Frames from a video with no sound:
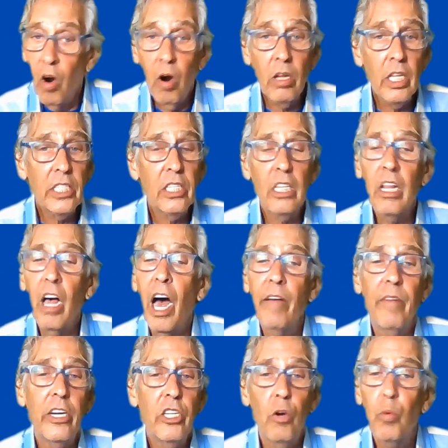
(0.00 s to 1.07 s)
or listen live
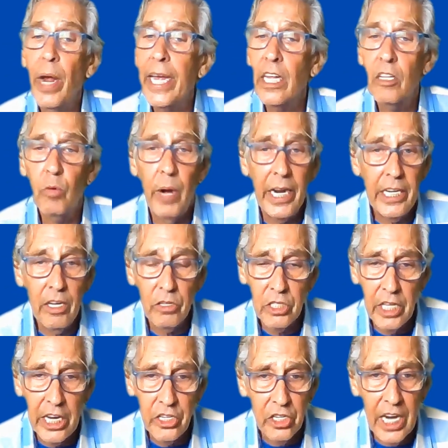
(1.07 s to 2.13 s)
on your regular radio
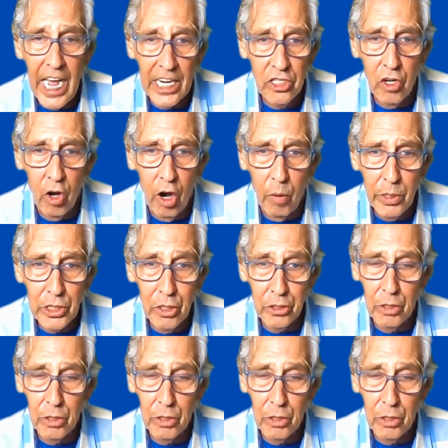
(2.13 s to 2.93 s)
station as you always do.